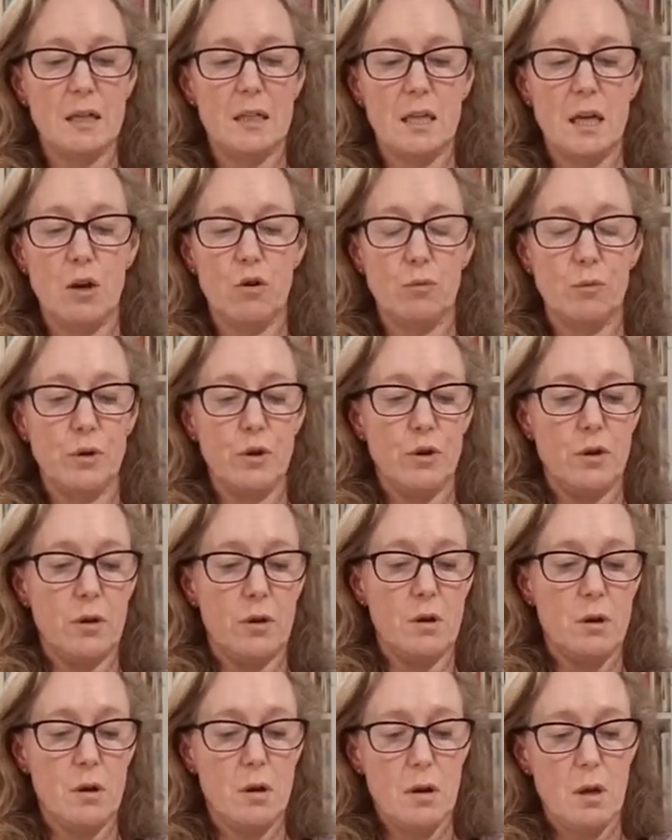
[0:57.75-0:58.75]
to help you
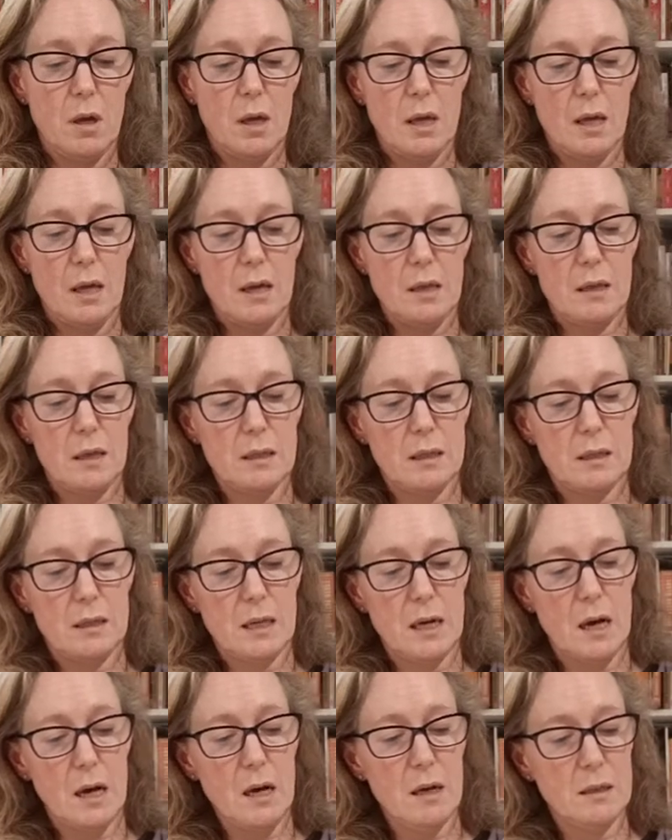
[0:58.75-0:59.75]
in this
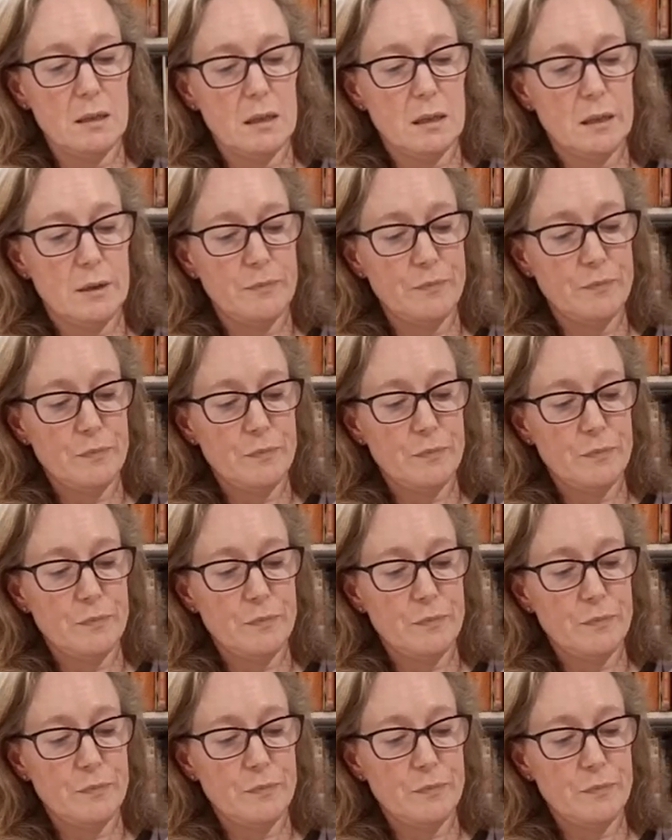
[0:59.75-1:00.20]
task.